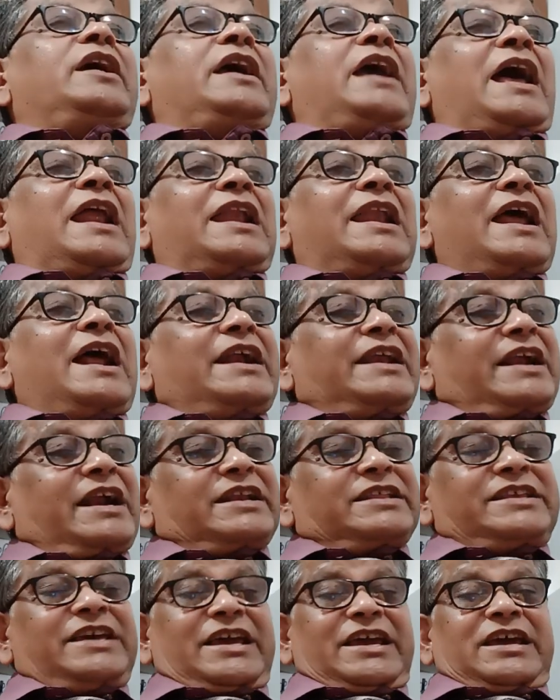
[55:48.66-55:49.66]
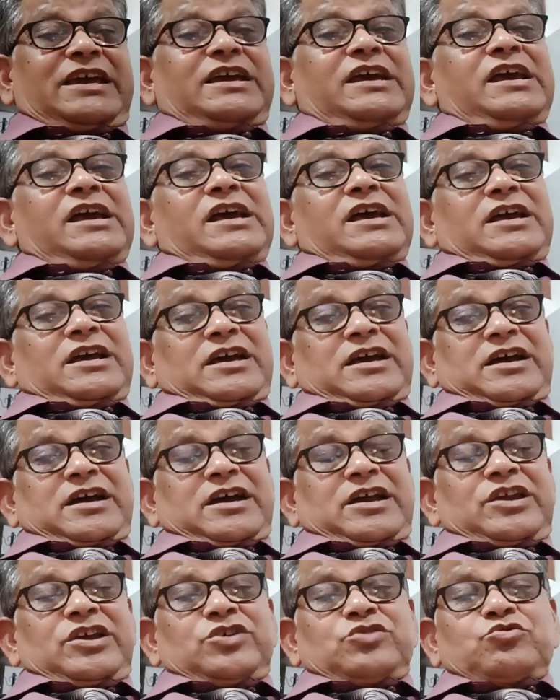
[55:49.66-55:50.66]
enlightened, he
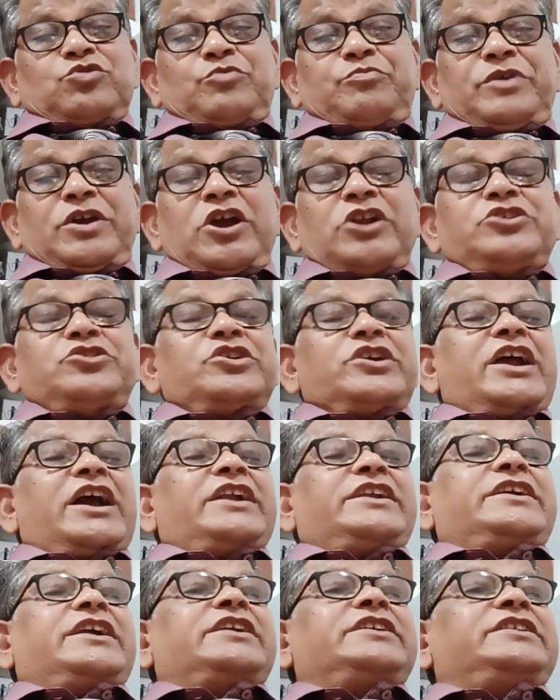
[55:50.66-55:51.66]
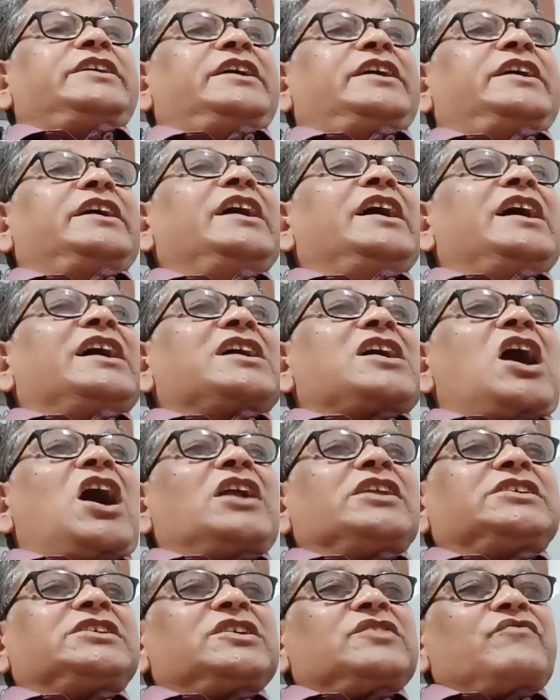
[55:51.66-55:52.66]
should be educated the
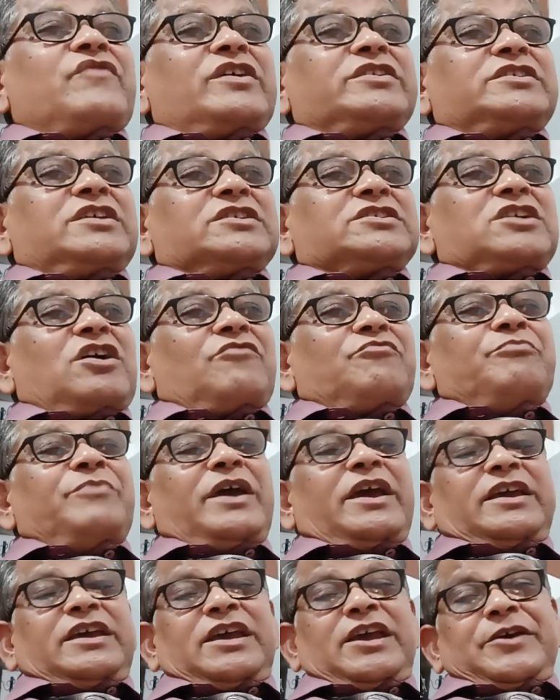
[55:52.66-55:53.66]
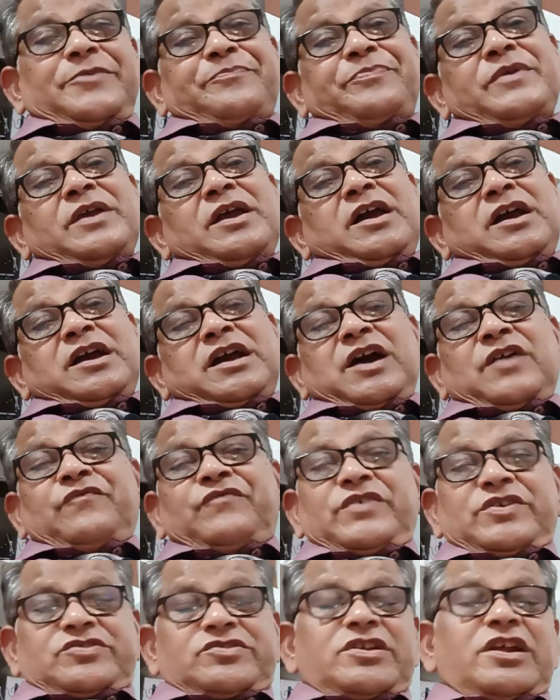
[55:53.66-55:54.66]
consequences of making
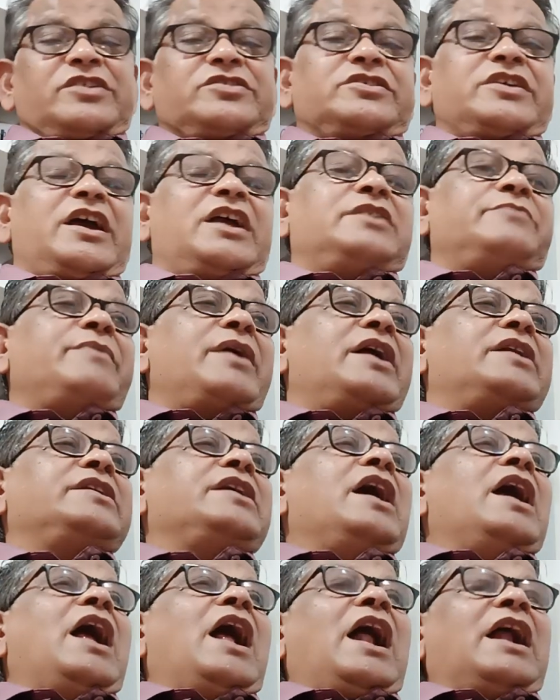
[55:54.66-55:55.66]
confessional statement,